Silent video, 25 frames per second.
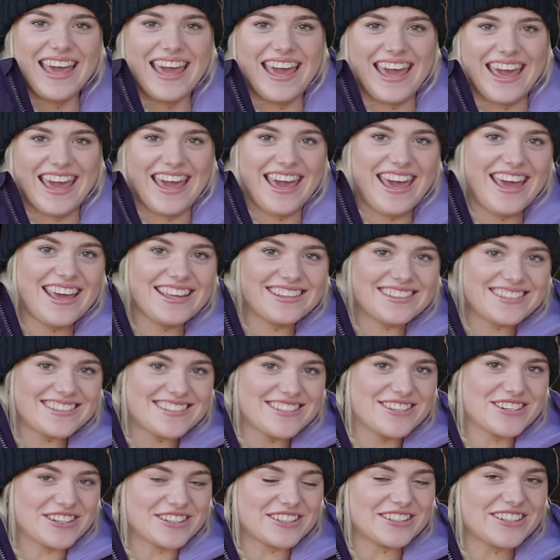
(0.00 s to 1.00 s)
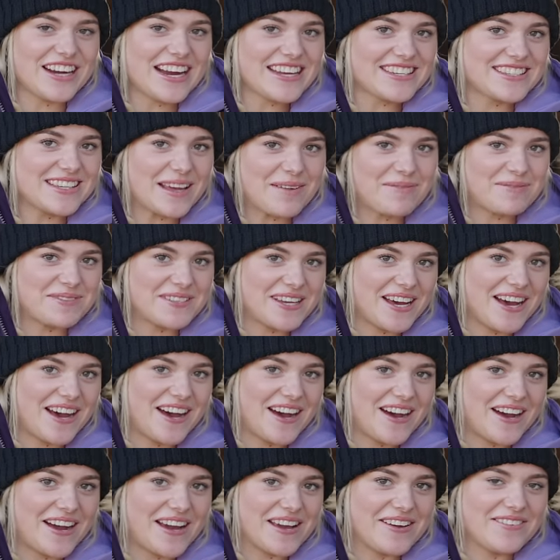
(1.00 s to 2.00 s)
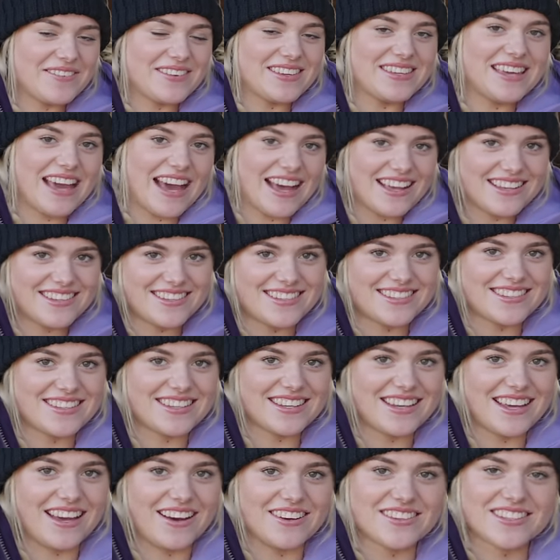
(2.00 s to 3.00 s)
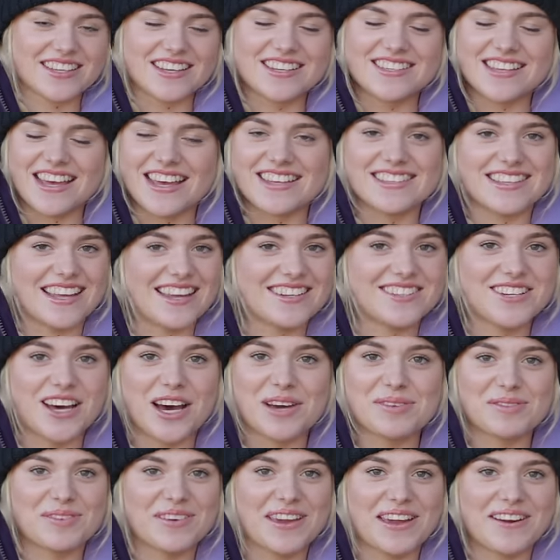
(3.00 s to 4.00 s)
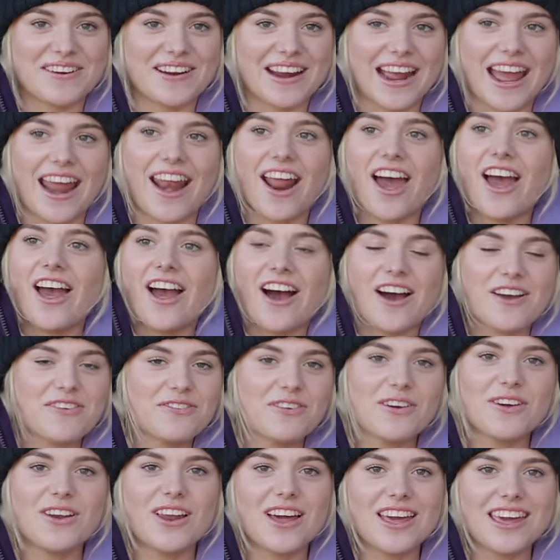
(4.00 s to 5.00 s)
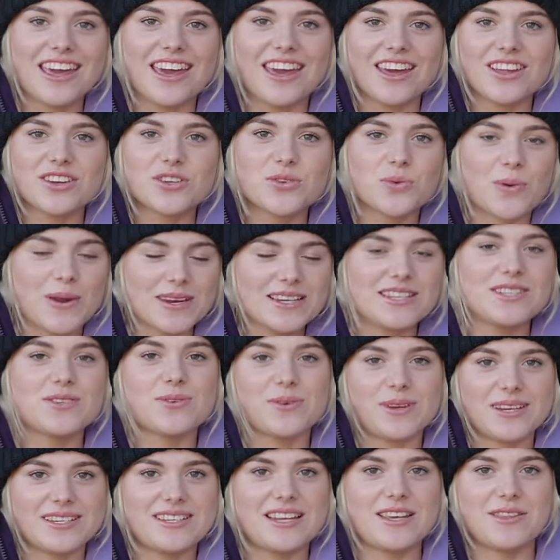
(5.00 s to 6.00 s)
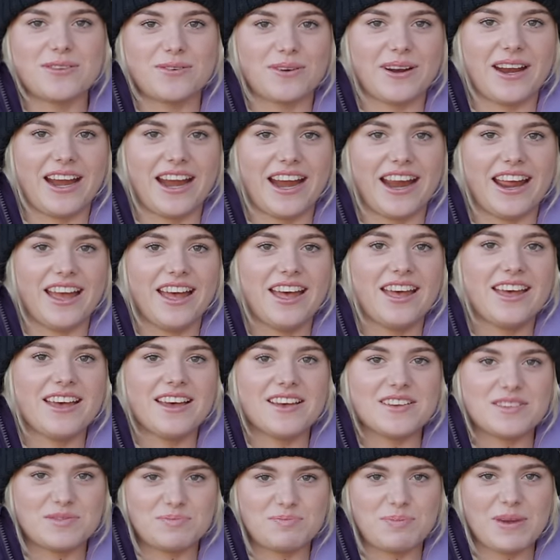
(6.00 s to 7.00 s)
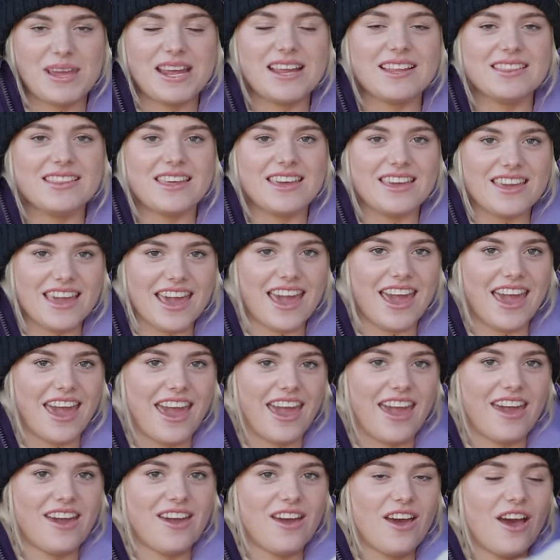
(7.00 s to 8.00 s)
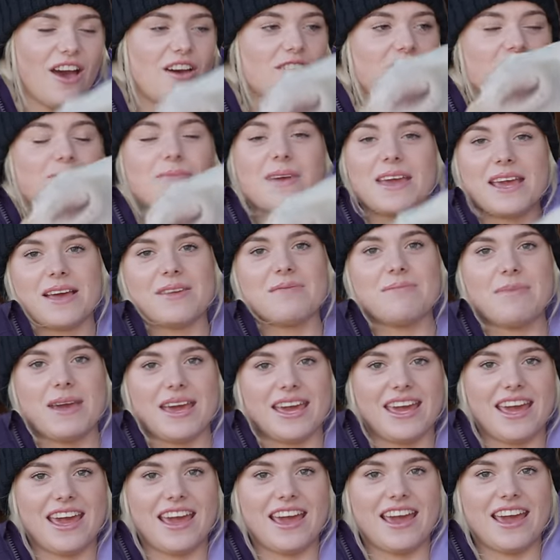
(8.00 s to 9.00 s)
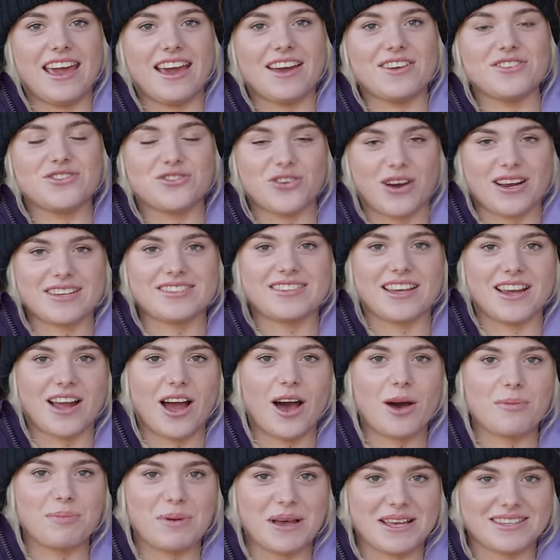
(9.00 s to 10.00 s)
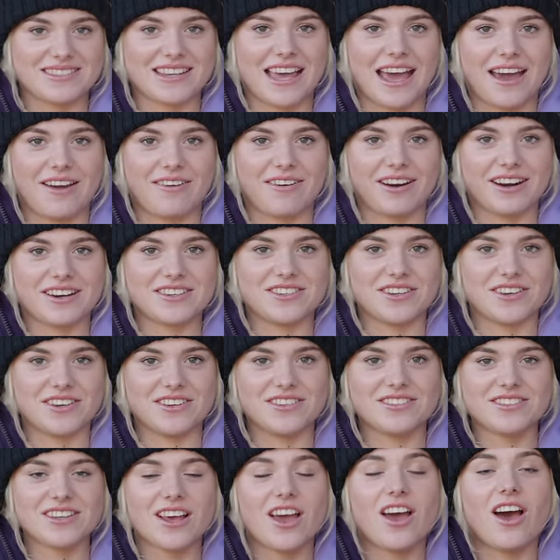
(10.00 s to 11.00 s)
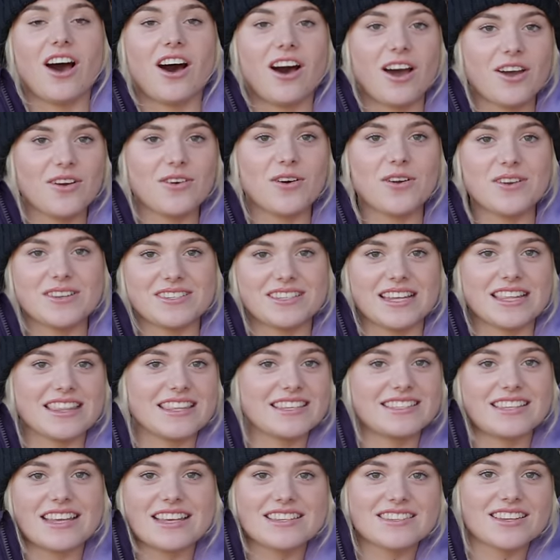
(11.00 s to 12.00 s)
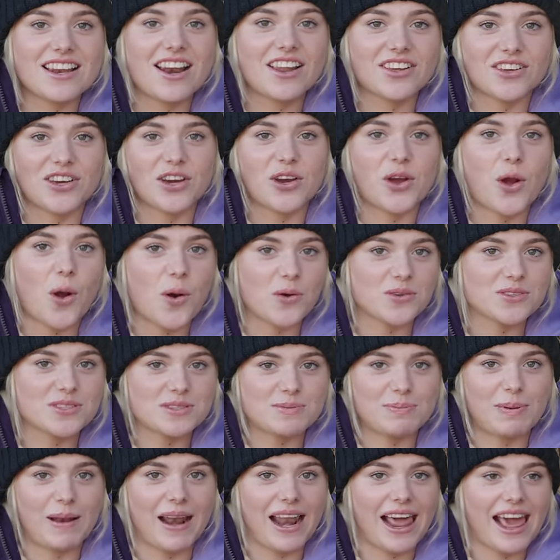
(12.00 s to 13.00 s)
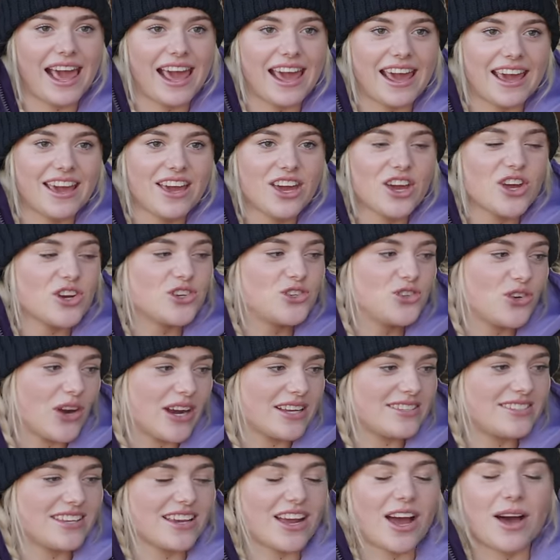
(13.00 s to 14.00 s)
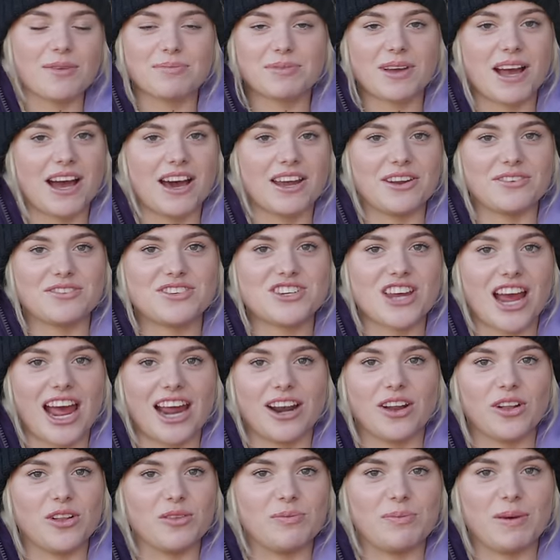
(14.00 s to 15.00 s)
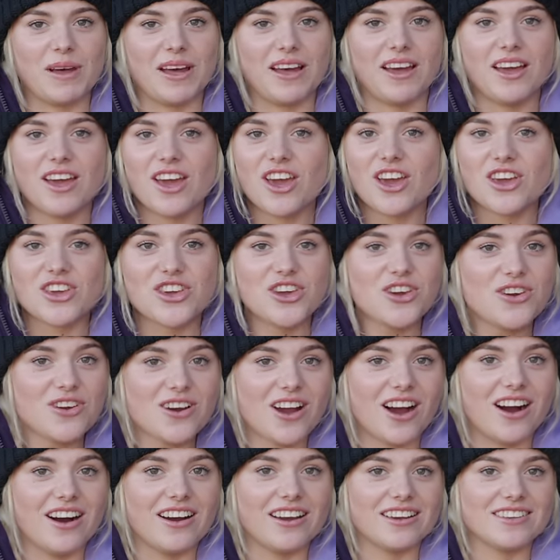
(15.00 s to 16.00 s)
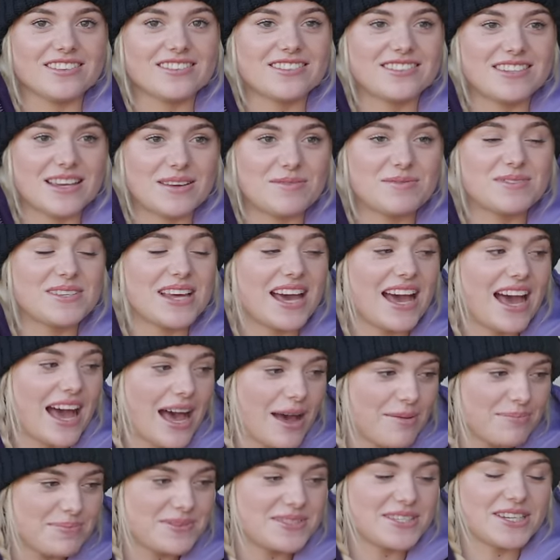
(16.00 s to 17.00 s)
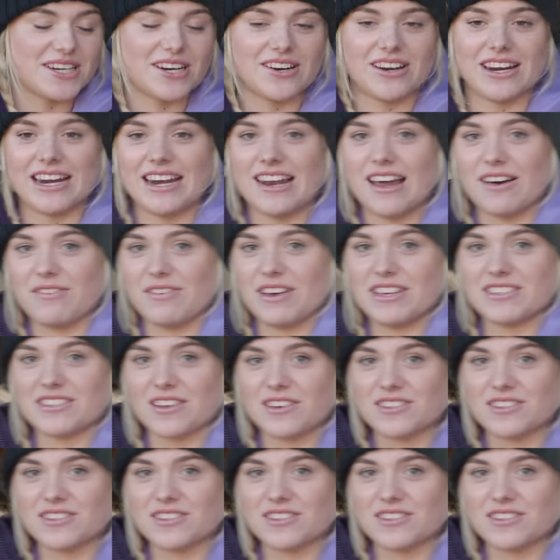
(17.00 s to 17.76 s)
It's dress up time. Yes, I was going to say, it's that time of year again. I feel like 2023 has been the year of me and Mickey dressing up as characters. I honestly, this isn't like a cosplay dressing up kind of channel, but you guys seem to absolutely love it.